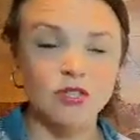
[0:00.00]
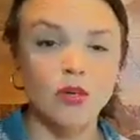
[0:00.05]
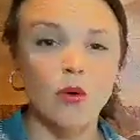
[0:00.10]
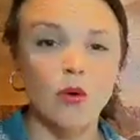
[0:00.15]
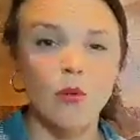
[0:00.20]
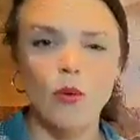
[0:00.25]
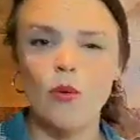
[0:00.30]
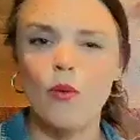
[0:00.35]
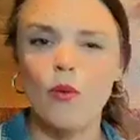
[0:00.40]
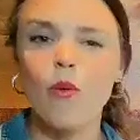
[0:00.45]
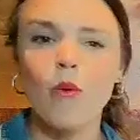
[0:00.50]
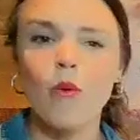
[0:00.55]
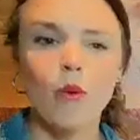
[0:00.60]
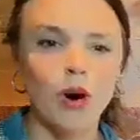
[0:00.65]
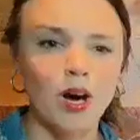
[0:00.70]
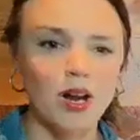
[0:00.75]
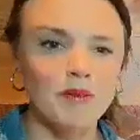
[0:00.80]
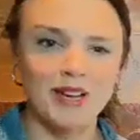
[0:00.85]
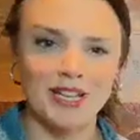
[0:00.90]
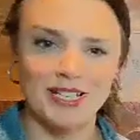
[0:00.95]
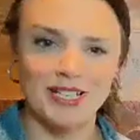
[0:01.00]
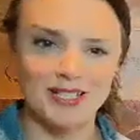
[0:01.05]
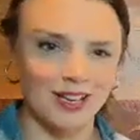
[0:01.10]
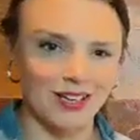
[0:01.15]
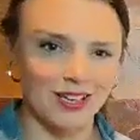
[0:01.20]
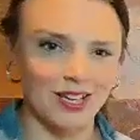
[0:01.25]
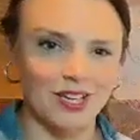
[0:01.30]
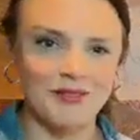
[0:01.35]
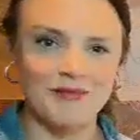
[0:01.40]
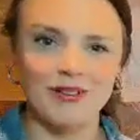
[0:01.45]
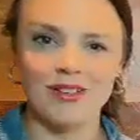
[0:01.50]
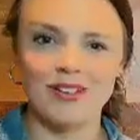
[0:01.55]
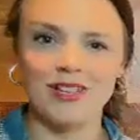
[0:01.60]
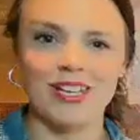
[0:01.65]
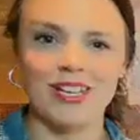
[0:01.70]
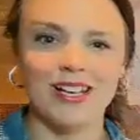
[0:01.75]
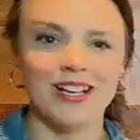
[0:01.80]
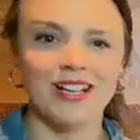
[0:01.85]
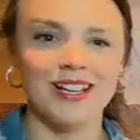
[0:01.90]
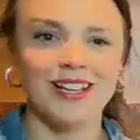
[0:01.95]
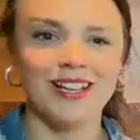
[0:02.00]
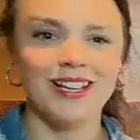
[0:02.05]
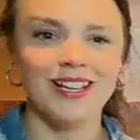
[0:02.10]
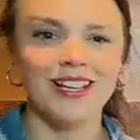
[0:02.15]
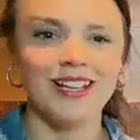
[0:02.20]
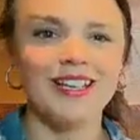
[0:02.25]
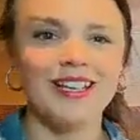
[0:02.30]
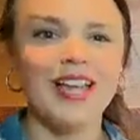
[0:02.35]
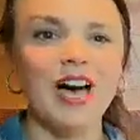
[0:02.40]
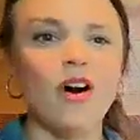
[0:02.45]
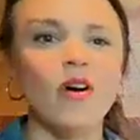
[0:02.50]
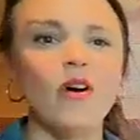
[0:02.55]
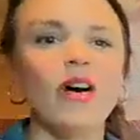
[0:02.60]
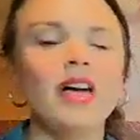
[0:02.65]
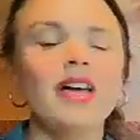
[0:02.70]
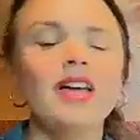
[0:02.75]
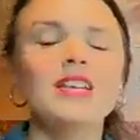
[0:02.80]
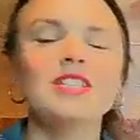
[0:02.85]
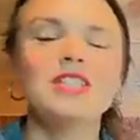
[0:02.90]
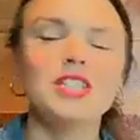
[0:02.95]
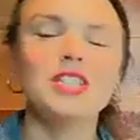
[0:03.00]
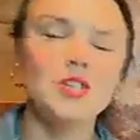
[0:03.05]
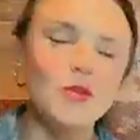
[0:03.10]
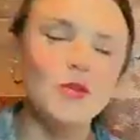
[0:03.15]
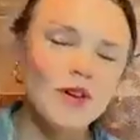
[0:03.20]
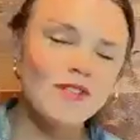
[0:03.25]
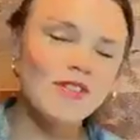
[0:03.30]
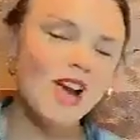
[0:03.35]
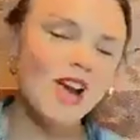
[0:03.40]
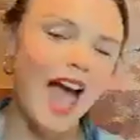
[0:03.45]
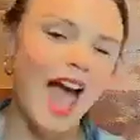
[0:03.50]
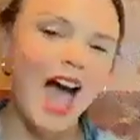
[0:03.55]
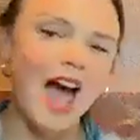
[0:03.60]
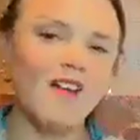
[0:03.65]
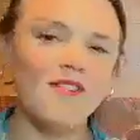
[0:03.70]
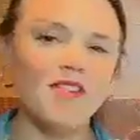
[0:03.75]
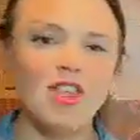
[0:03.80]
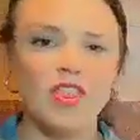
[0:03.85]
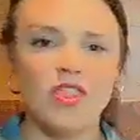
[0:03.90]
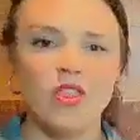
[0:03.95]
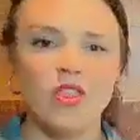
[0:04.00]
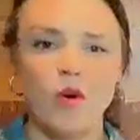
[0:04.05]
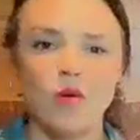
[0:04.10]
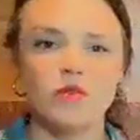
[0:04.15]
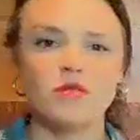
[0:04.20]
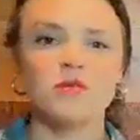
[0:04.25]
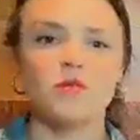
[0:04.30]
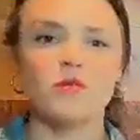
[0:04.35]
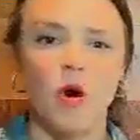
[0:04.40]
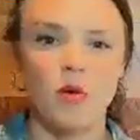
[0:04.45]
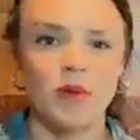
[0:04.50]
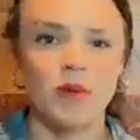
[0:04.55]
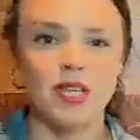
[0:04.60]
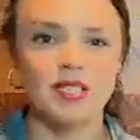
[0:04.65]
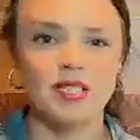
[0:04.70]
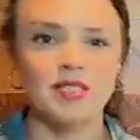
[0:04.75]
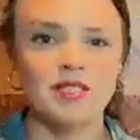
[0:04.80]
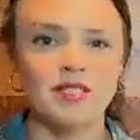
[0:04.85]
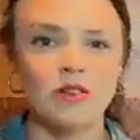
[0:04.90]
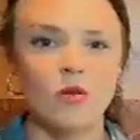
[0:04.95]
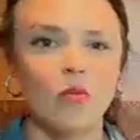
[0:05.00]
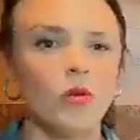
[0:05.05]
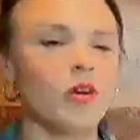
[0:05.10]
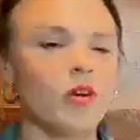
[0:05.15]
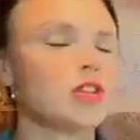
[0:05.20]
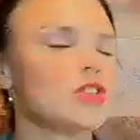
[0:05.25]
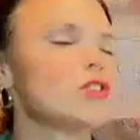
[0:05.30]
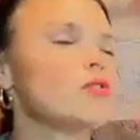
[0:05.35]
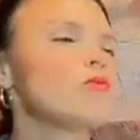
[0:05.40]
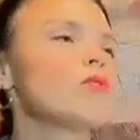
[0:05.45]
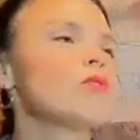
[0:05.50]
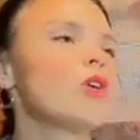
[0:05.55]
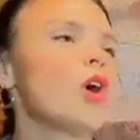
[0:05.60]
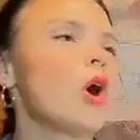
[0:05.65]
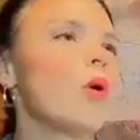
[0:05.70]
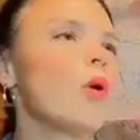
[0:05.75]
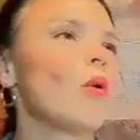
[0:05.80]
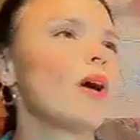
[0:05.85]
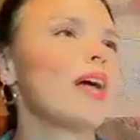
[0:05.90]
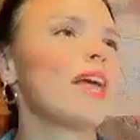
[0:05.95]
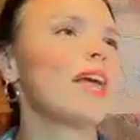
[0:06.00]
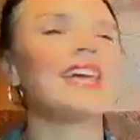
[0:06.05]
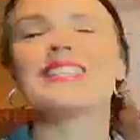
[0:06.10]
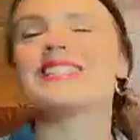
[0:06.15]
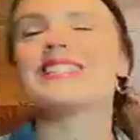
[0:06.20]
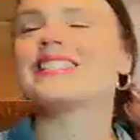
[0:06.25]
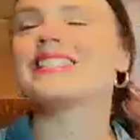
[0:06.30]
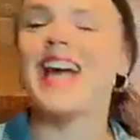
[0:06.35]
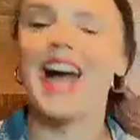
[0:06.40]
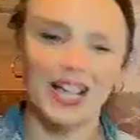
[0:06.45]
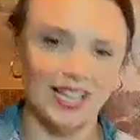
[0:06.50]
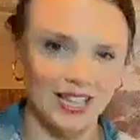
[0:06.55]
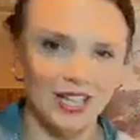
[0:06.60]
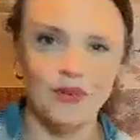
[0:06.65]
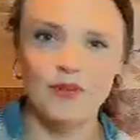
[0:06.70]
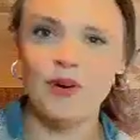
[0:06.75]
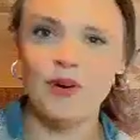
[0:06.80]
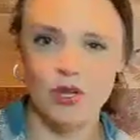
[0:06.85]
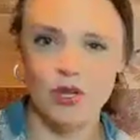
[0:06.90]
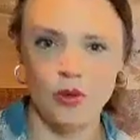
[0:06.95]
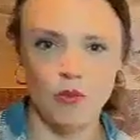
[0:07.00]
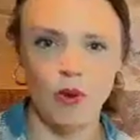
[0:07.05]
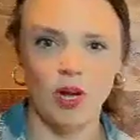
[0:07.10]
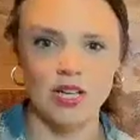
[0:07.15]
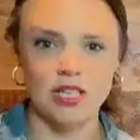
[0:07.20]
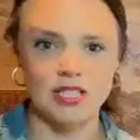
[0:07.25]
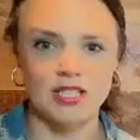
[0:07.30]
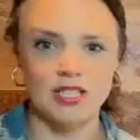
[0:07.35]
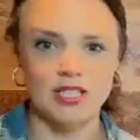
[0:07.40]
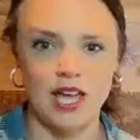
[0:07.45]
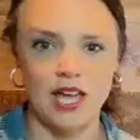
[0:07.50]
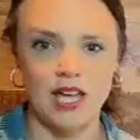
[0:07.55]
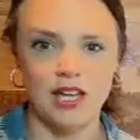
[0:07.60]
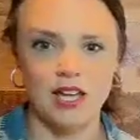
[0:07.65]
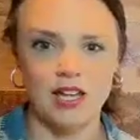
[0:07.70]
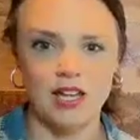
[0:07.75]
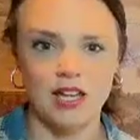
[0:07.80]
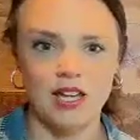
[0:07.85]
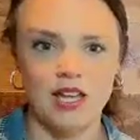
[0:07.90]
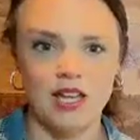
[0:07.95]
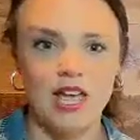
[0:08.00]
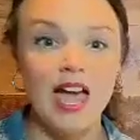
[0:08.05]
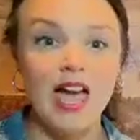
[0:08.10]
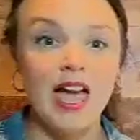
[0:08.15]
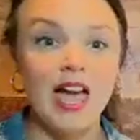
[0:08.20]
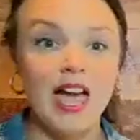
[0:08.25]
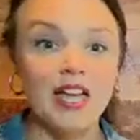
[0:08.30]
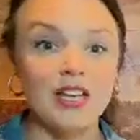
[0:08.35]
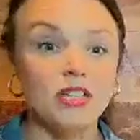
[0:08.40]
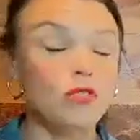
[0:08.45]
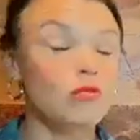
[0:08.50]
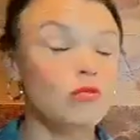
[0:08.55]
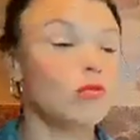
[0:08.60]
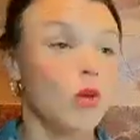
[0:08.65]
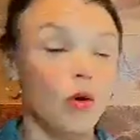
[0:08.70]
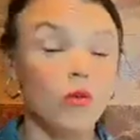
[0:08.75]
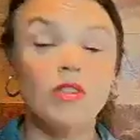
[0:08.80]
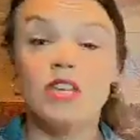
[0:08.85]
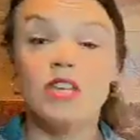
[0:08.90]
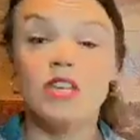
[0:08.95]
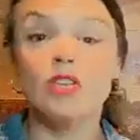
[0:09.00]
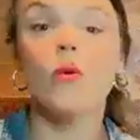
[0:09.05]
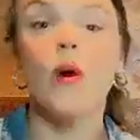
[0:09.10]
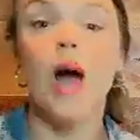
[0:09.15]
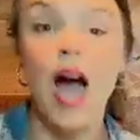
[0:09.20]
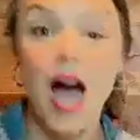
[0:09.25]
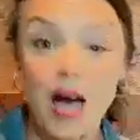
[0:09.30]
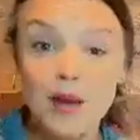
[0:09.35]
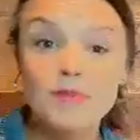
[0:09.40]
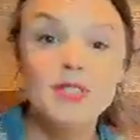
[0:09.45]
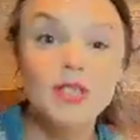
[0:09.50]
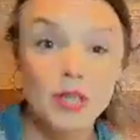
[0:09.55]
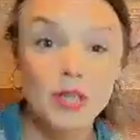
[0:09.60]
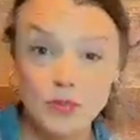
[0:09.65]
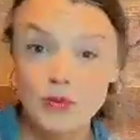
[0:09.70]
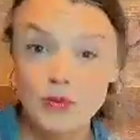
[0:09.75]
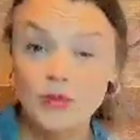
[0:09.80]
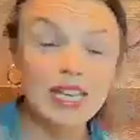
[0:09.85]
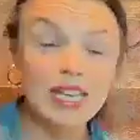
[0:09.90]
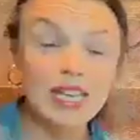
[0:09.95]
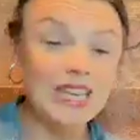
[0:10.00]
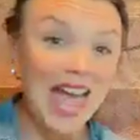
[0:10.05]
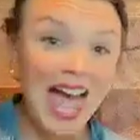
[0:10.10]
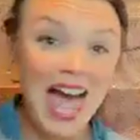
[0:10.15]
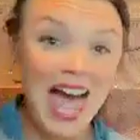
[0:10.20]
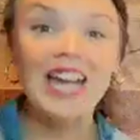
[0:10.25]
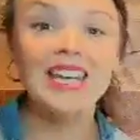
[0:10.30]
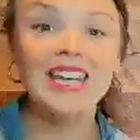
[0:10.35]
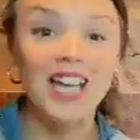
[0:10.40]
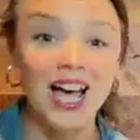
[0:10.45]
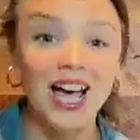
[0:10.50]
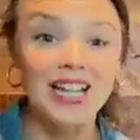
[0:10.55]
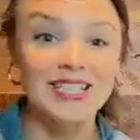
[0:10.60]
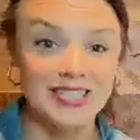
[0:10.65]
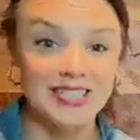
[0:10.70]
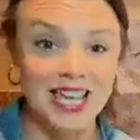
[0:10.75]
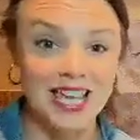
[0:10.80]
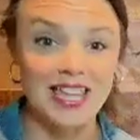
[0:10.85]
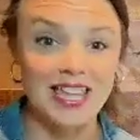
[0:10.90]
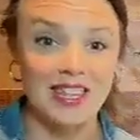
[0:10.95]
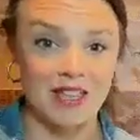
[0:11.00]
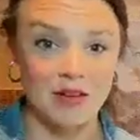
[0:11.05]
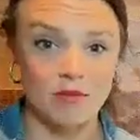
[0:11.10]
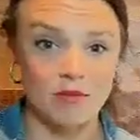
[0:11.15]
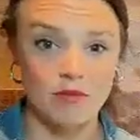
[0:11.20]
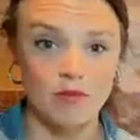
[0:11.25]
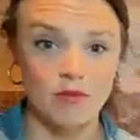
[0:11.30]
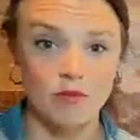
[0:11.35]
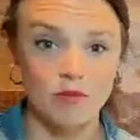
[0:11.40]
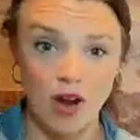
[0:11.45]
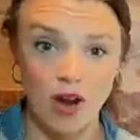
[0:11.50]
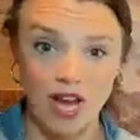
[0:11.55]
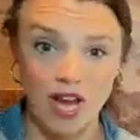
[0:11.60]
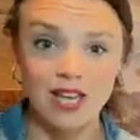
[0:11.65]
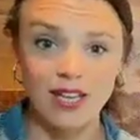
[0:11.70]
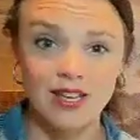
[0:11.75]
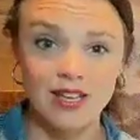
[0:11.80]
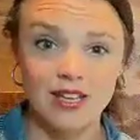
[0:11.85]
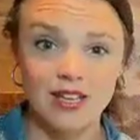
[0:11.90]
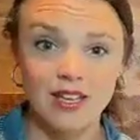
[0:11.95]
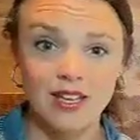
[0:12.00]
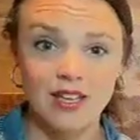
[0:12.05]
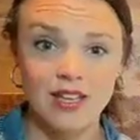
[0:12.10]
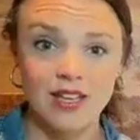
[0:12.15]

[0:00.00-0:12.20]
So, what am I talking about here? Now, do you ever have those moments where you know exactly what you want to say? And you know that you absolutely cannot say them, right?